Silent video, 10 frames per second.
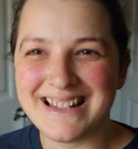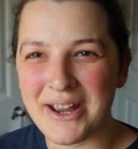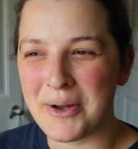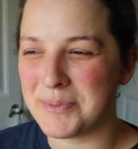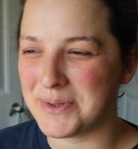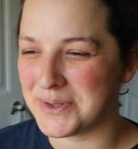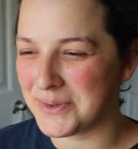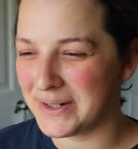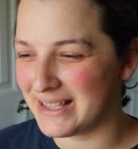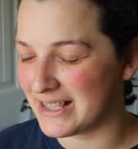I hope you
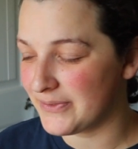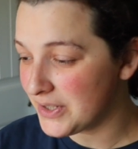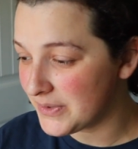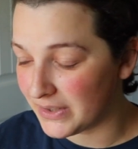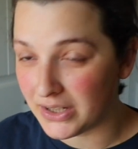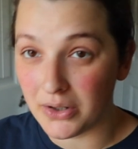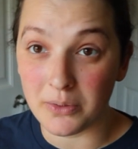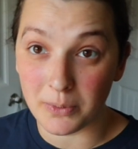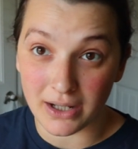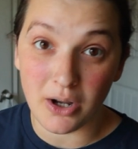enjoyed this first video
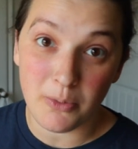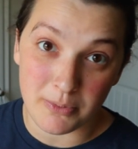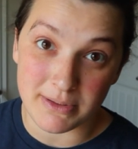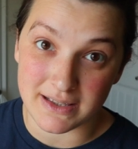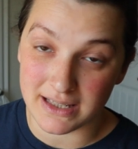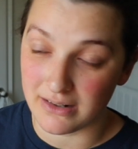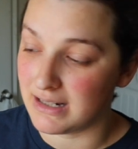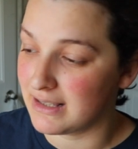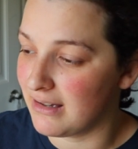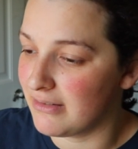and what I hope will be a
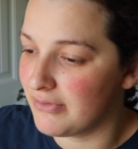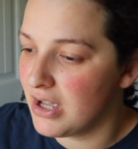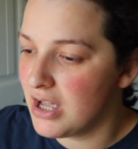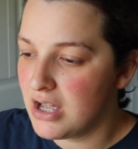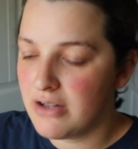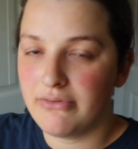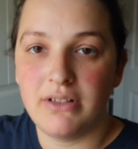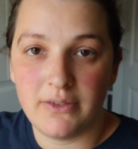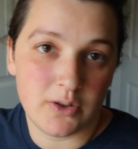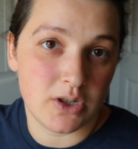series of
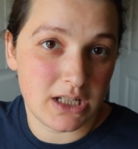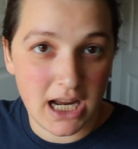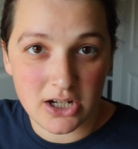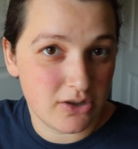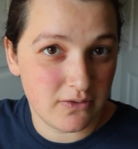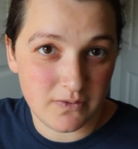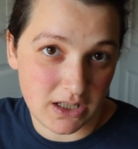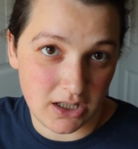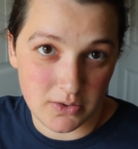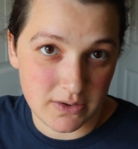Fluff Your Stash
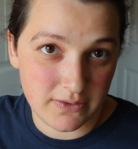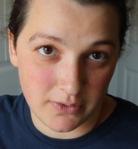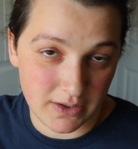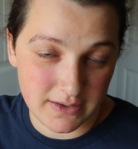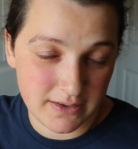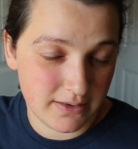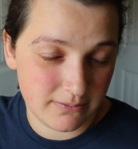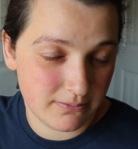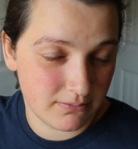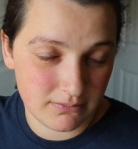videos for this
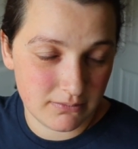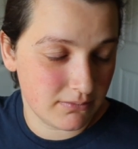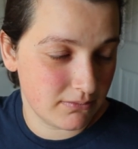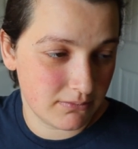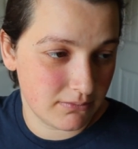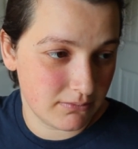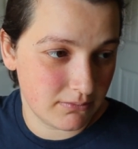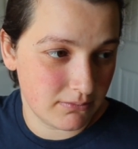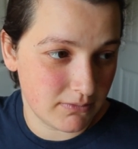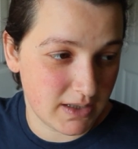
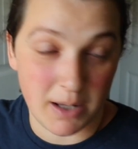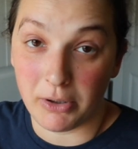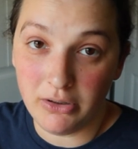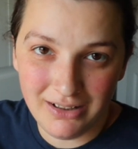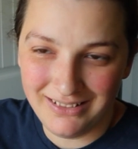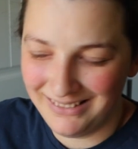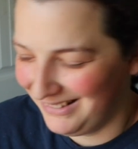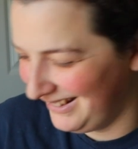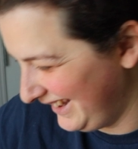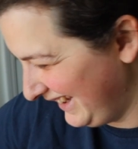summer.
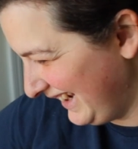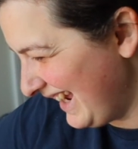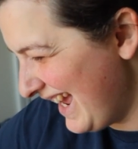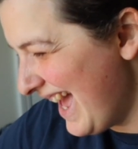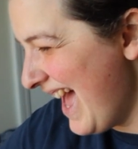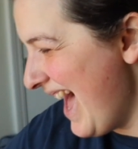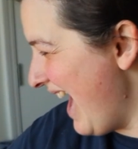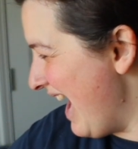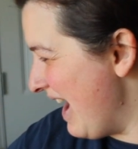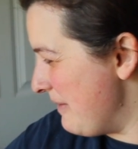
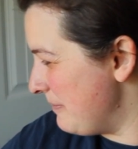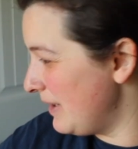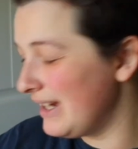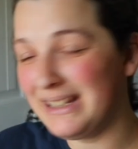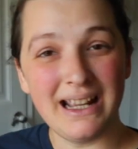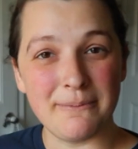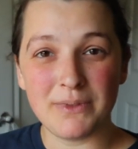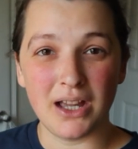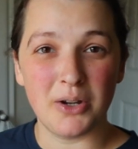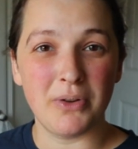But yeah,
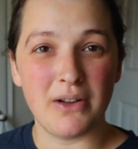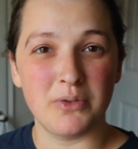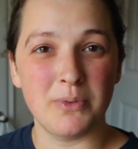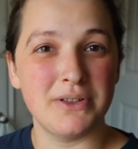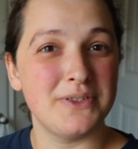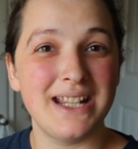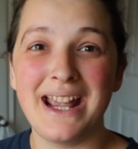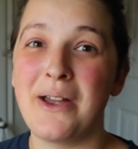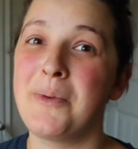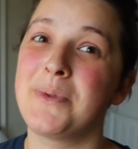I hope you're having a wonderful day.
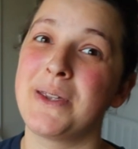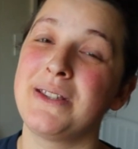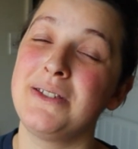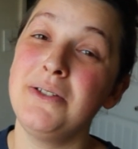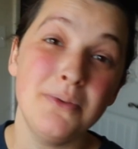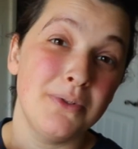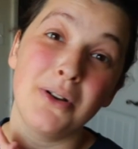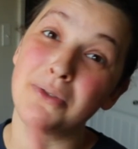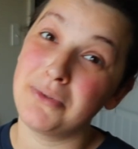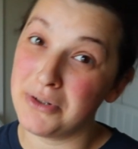I hope that you will
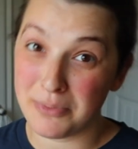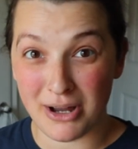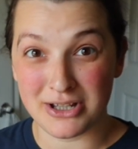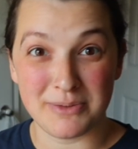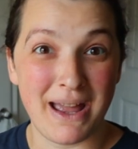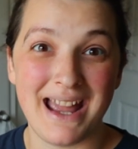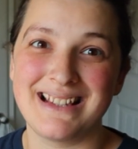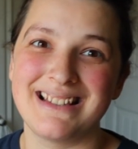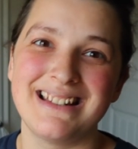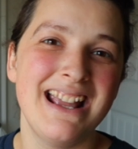go through your project
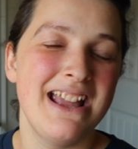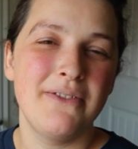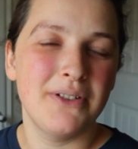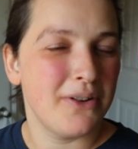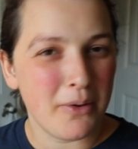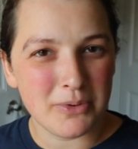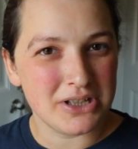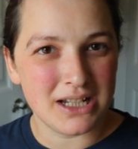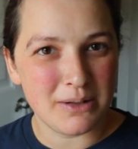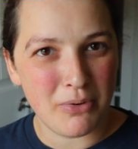bags and figure out which
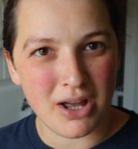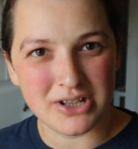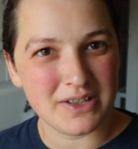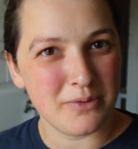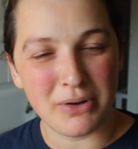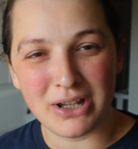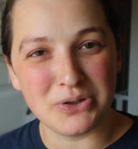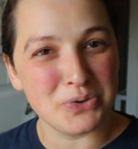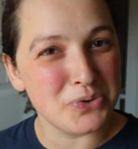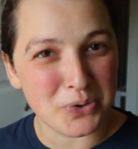knitting projects are
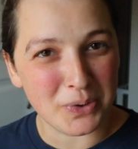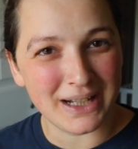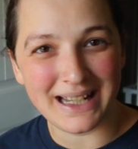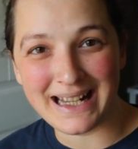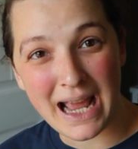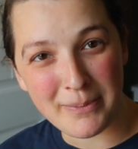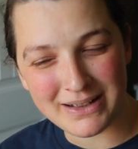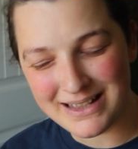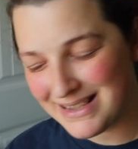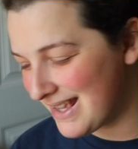bringing you joy and
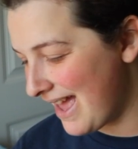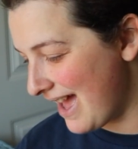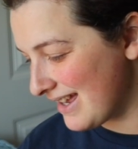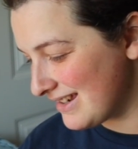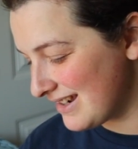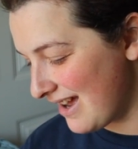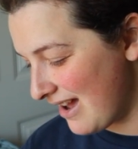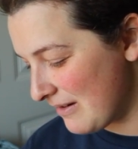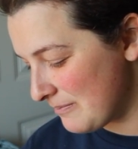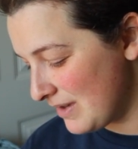happiness. And
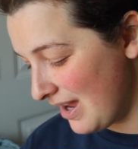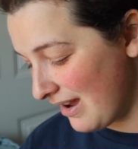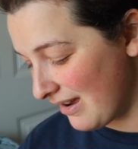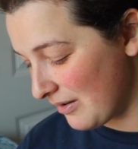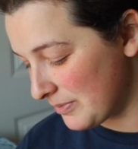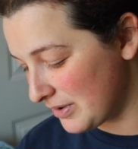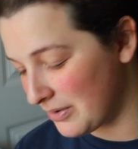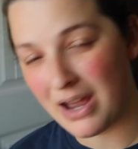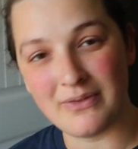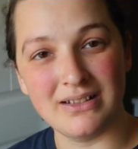yeah, I hope that
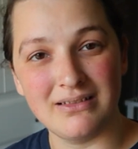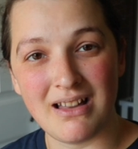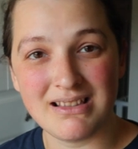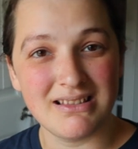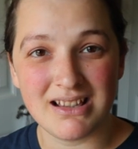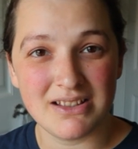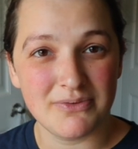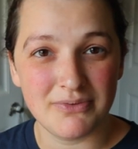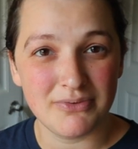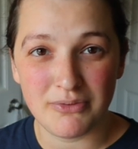you're having lots and lots of
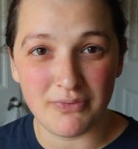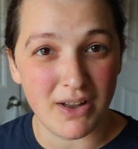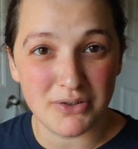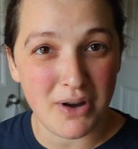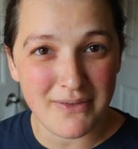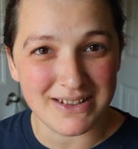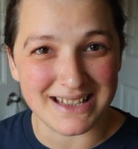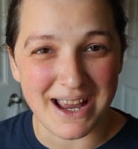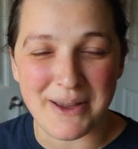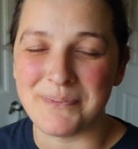fun crafting
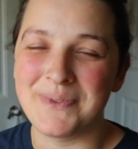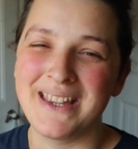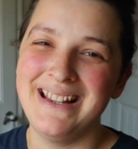time.